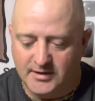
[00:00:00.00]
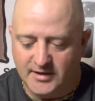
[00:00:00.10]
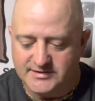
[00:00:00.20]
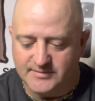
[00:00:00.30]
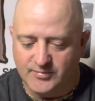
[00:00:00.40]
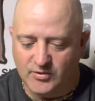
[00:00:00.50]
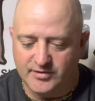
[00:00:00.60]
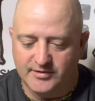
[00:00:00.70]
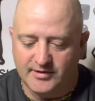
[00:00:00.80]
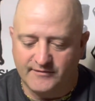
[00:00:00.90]
it's
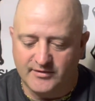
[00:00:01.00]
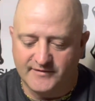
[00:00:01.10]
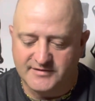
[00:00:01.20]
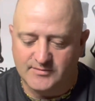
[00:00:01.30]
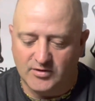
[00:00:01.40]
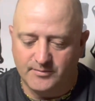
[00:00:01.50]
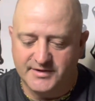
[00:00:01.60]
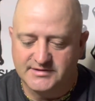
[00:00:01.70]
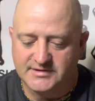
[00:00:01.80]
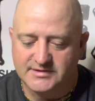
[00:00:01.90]
important if you have a small
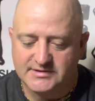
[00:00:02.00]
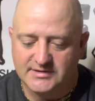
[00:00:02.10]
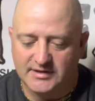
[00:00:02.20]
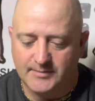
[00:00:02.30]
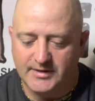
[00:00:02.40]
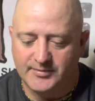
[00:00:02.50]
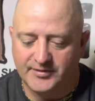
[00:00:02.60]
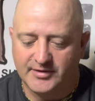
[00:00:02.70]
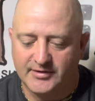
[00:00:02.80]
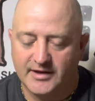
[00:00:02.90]
business to let people
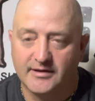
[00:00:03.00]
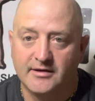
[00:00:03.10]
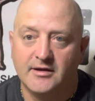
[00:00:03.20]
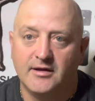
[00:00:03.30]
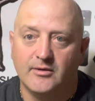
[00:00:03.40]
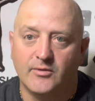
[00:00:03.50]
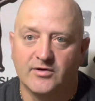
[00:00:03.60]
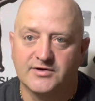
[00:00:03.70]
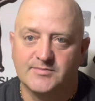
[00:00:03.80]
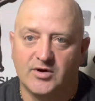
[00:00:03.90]
know, hey, we are
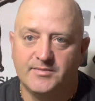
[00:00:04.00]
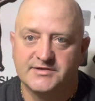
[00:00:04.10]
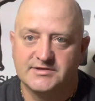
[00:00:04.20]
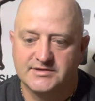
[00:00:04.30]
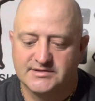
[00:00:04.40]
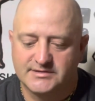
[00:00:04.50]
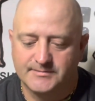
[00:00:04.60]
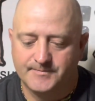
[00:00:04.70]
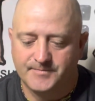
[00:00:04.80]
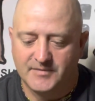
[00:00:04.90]
a small business.
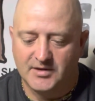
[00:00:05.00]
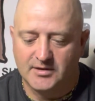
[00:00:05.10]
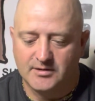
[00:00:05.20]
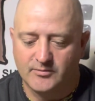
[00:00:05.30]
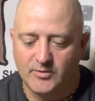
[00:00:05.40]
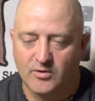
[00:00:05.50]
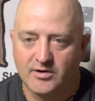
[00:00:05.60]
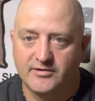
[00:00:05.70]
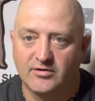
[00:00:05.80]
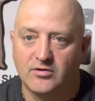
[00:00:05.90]
Um, we work
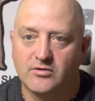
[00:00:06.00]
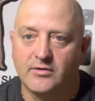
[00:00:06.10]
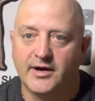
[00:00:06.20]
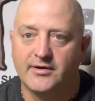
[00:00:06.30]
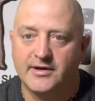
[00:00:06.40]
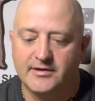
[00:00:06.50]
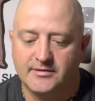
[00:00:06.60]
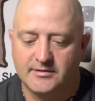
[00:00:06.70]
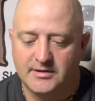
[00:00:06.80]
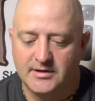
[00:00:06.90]
in your local area.
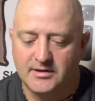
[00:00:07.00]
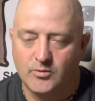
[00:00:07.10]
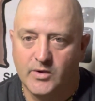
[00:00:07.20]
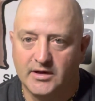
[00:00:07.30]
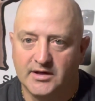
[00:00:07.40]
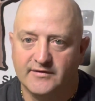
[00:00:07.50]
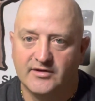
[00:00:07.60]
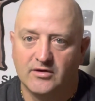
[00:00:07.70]
We live in the